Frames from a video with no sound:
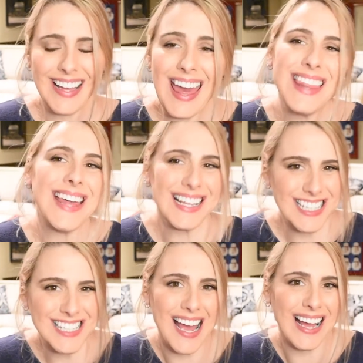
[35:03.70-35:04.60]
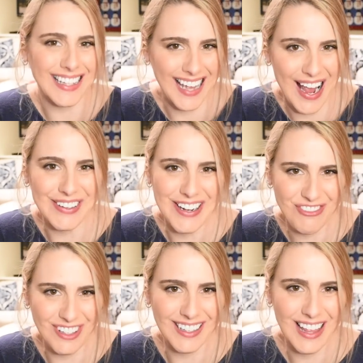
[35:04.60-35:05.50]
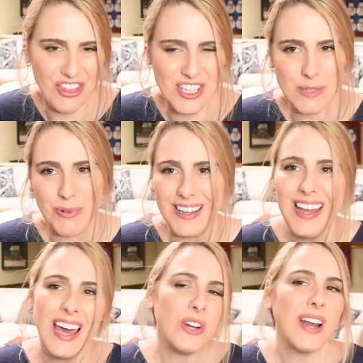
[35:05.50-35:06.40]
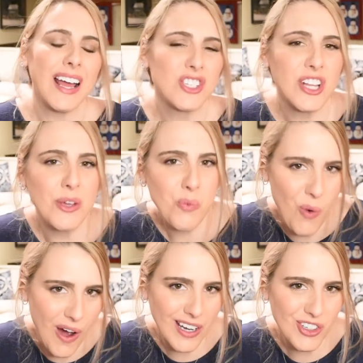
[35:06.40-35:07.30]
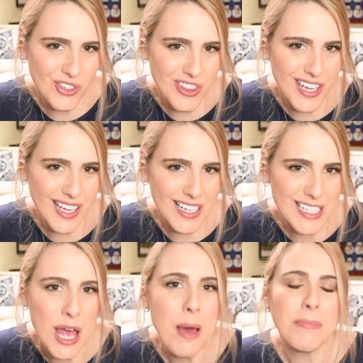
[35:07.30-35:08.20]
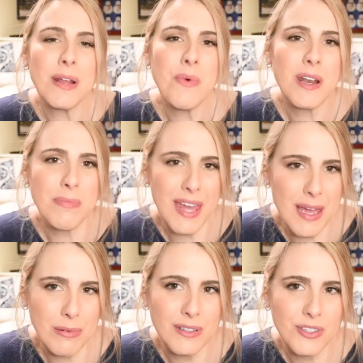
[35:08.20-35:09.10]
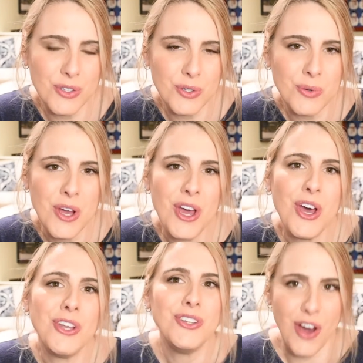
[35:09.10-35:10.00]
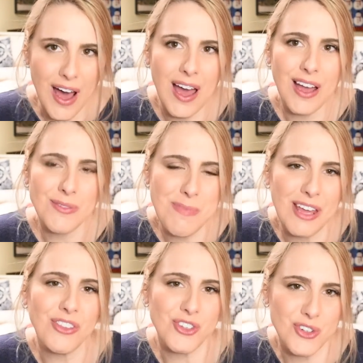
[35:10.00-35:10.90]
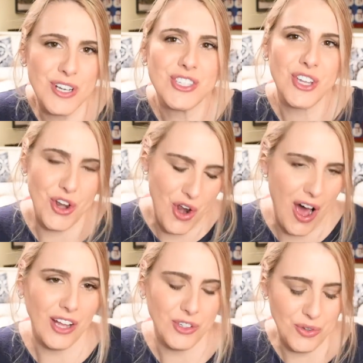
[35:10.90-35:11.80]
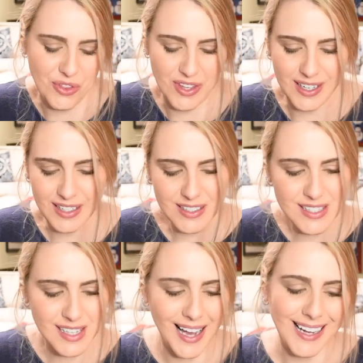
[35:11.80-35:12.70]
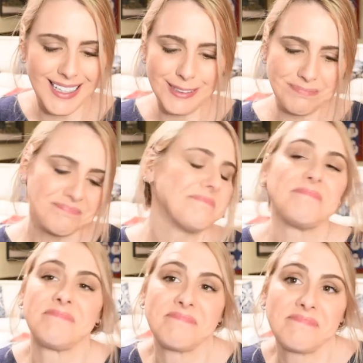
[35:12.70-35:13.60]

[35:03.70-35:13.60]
And that's exactly how I feel at this point. I don't actually want to do things, but I want to be able to not make the choice to not do things. But